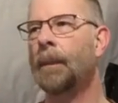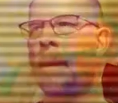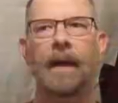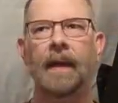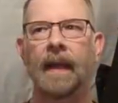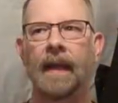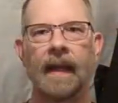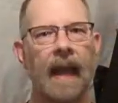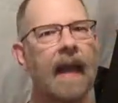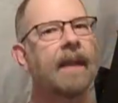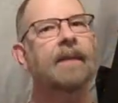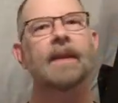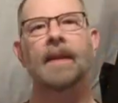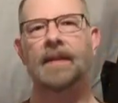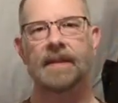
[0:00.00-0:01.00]
an
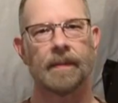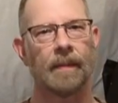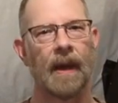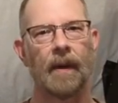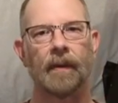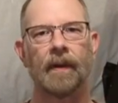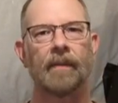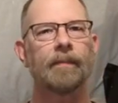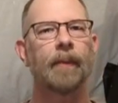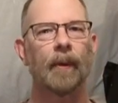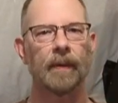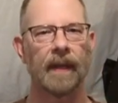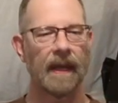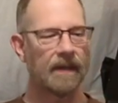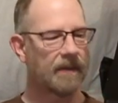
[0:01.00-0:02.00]
endless amount of
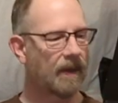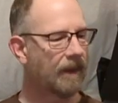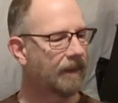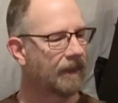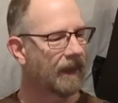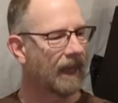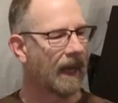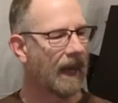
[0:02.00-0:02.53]
potential.